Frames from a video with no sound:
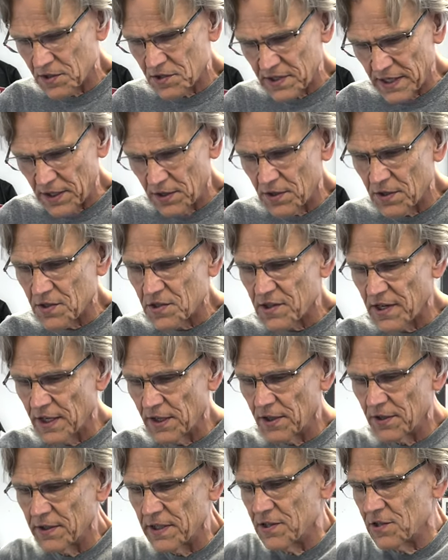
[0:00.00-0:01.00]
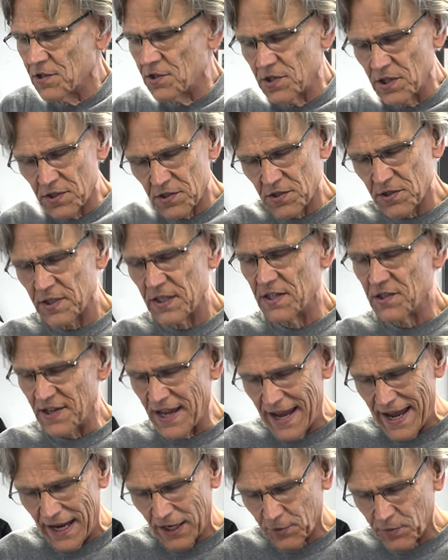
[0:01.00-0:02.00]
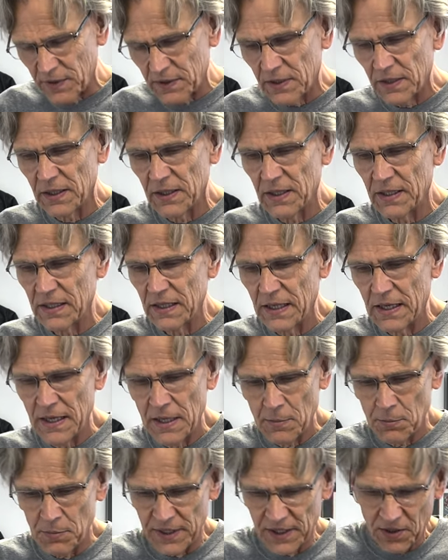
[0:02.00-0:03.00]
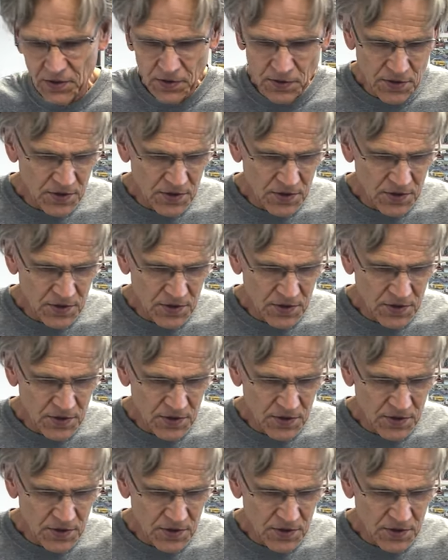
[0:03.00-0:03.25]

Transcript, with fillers: The center to center is just is accurate, but of